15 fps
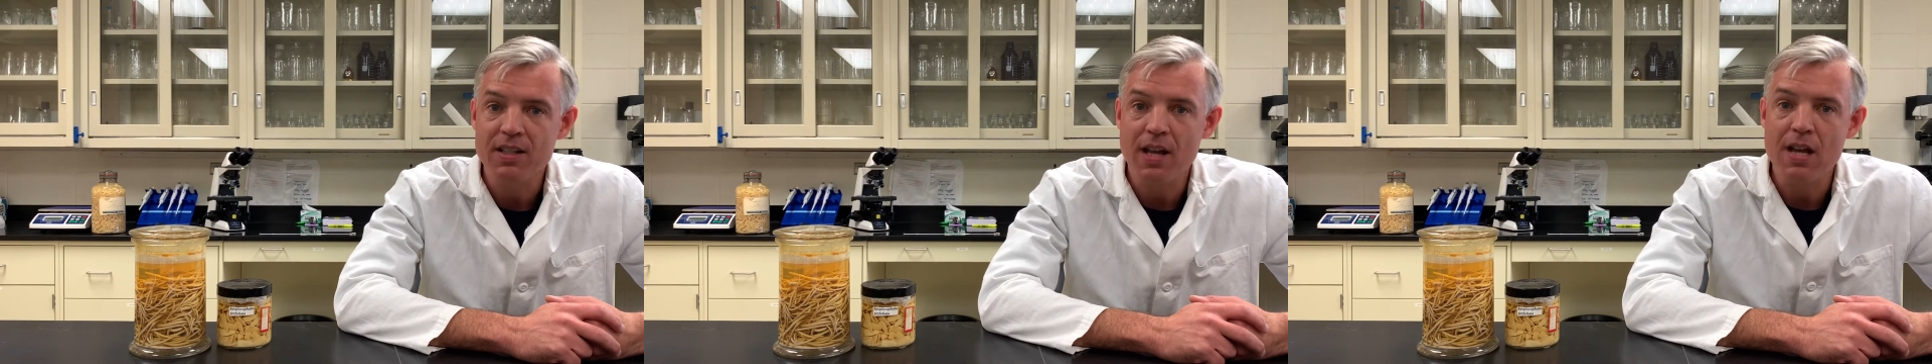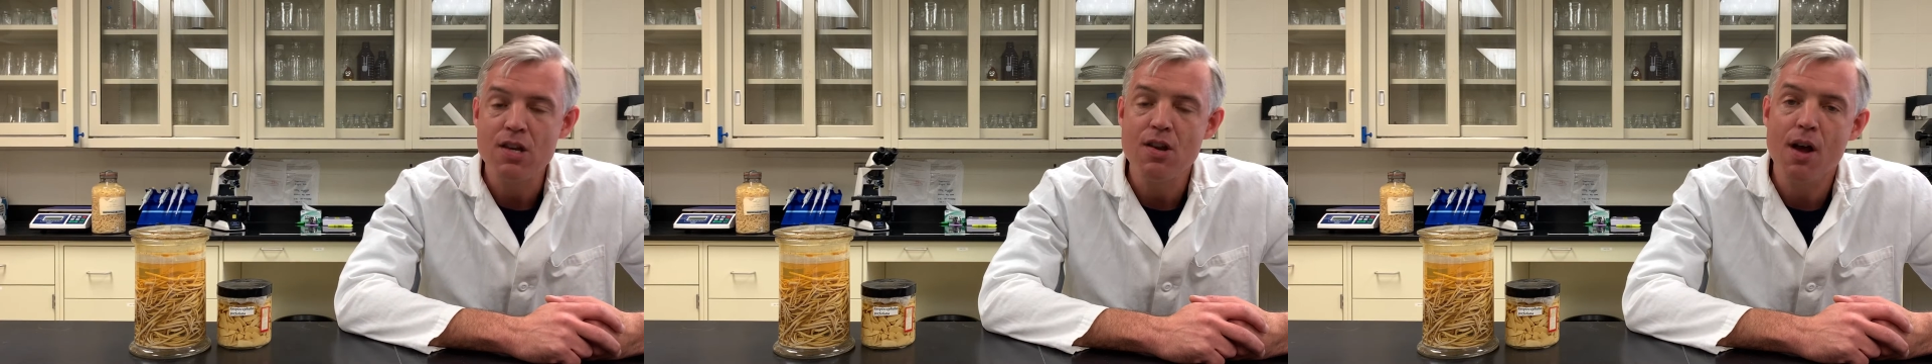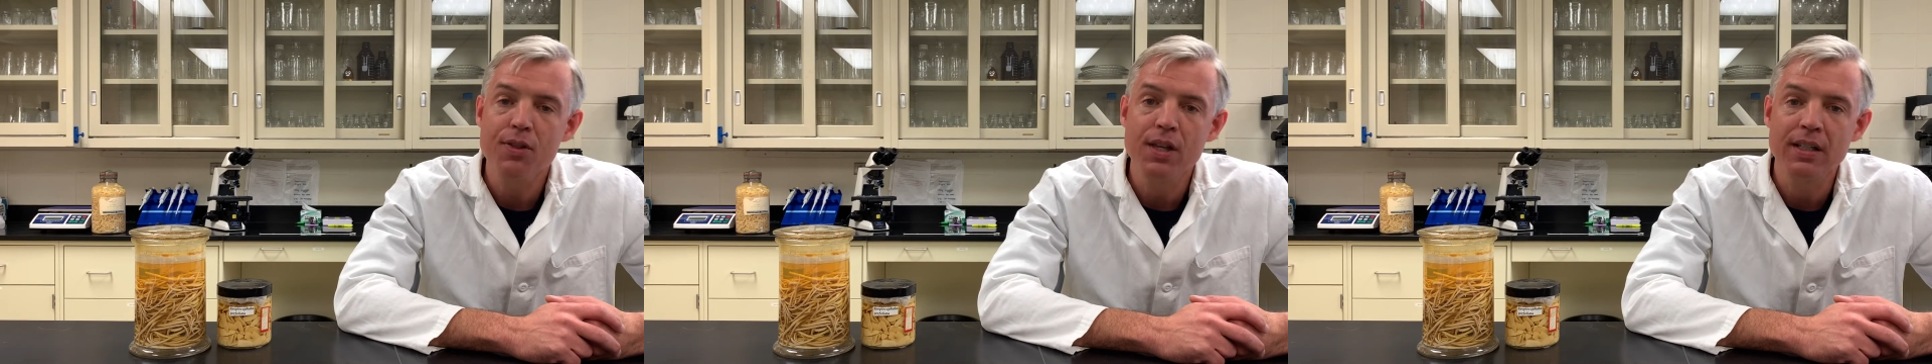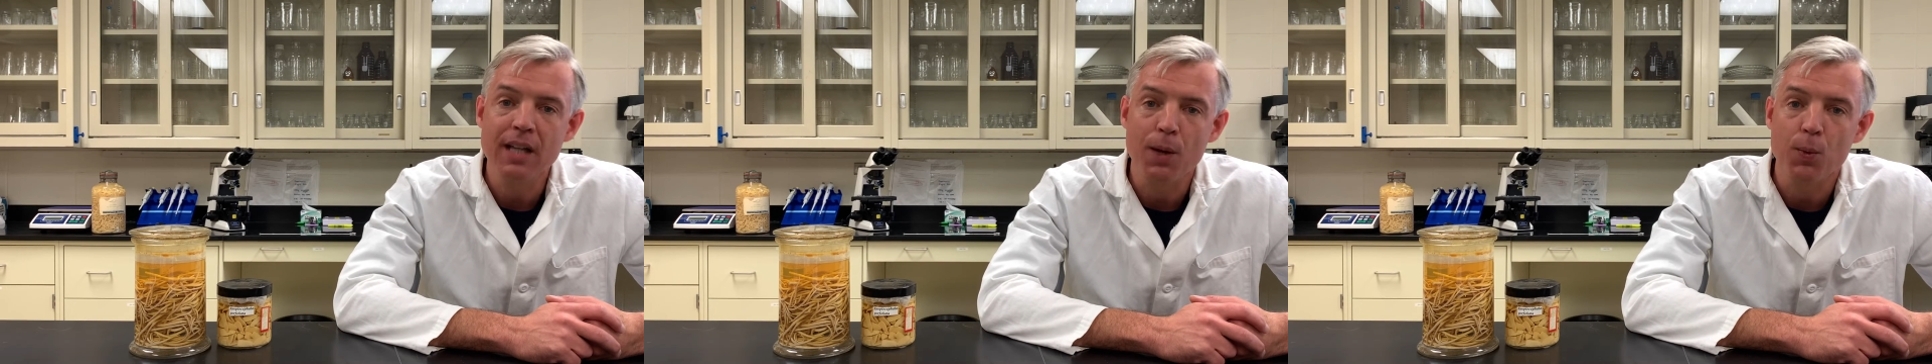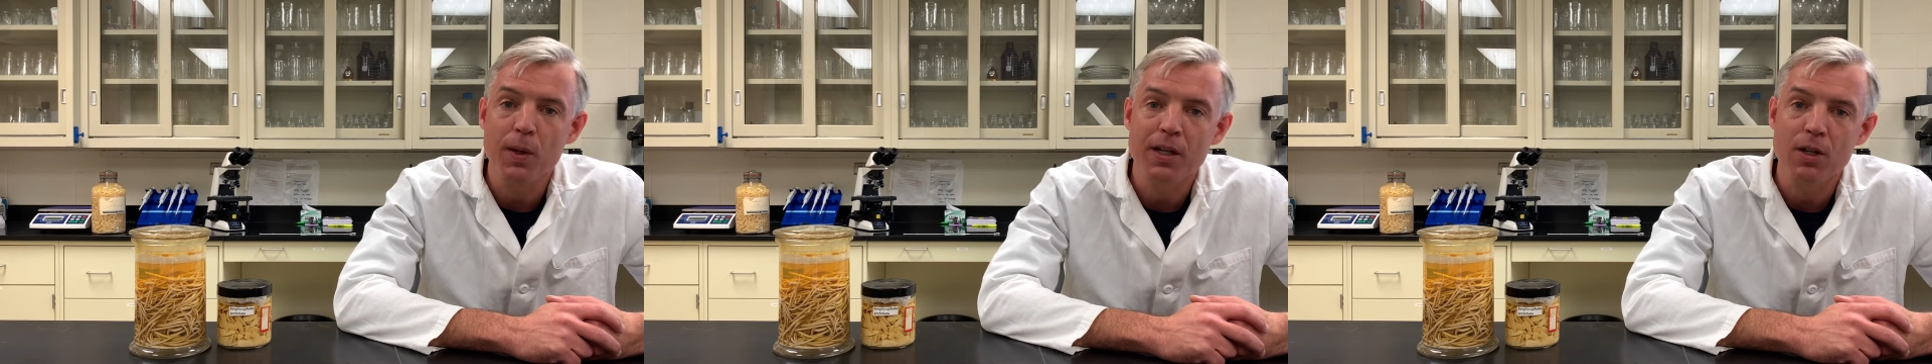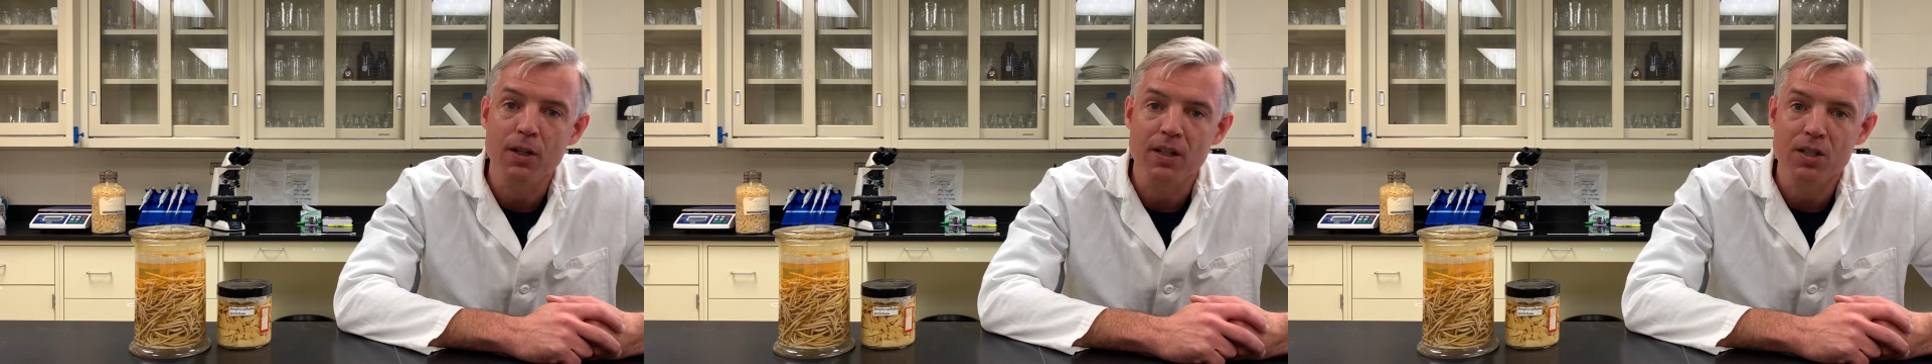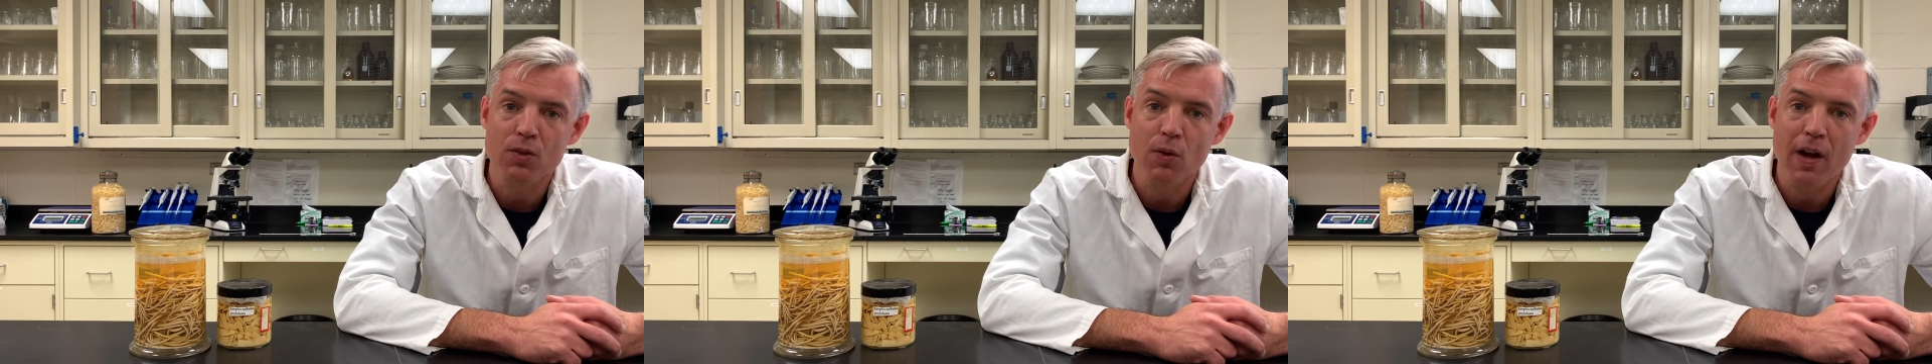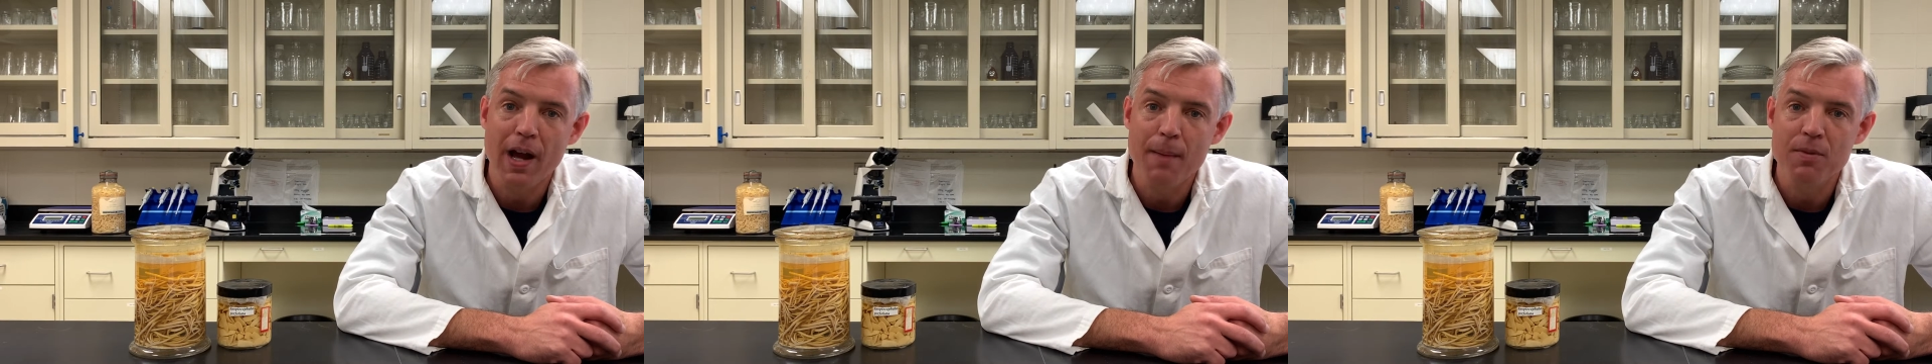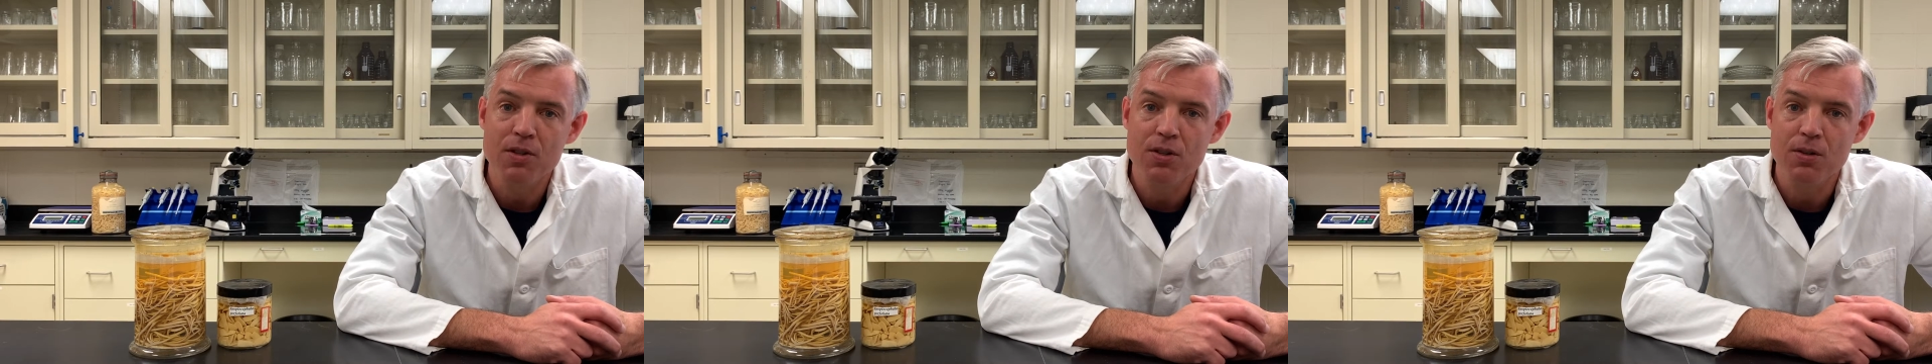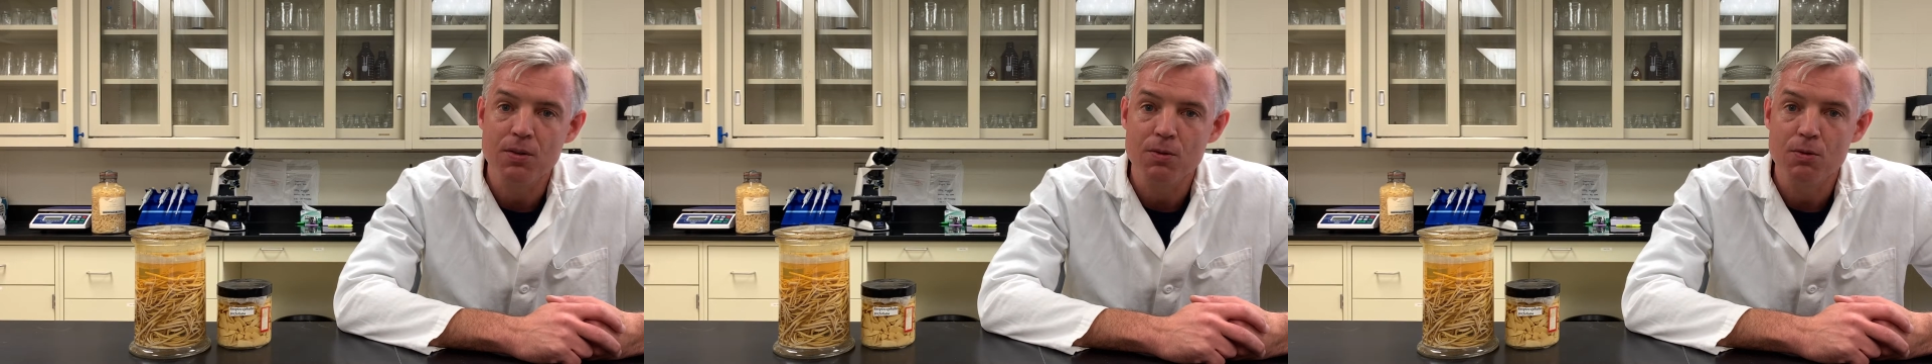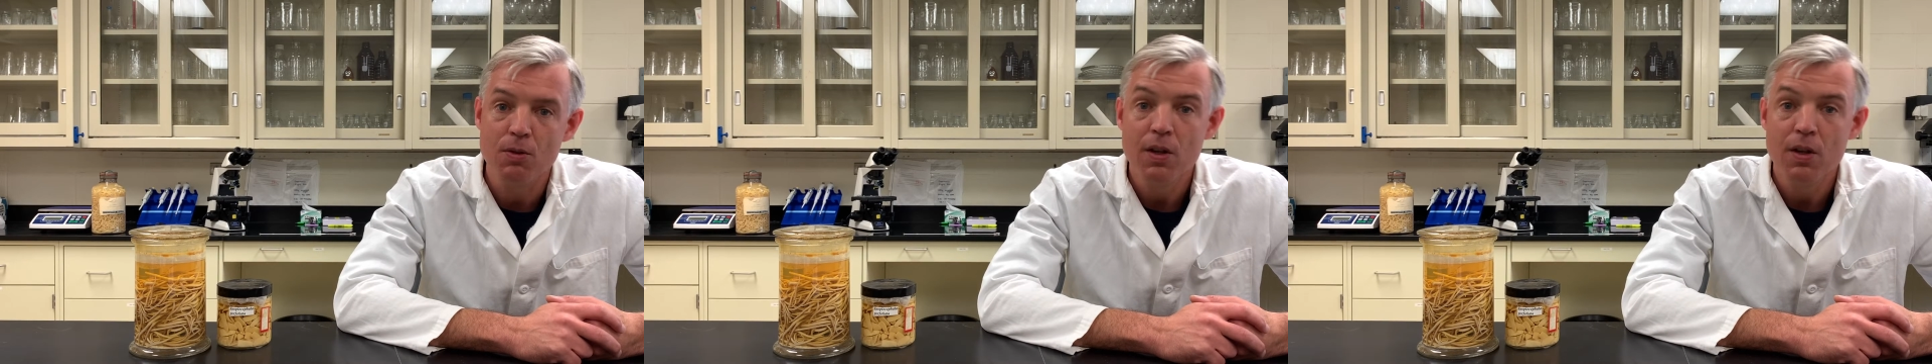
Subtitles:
and nothing that we could ascribe to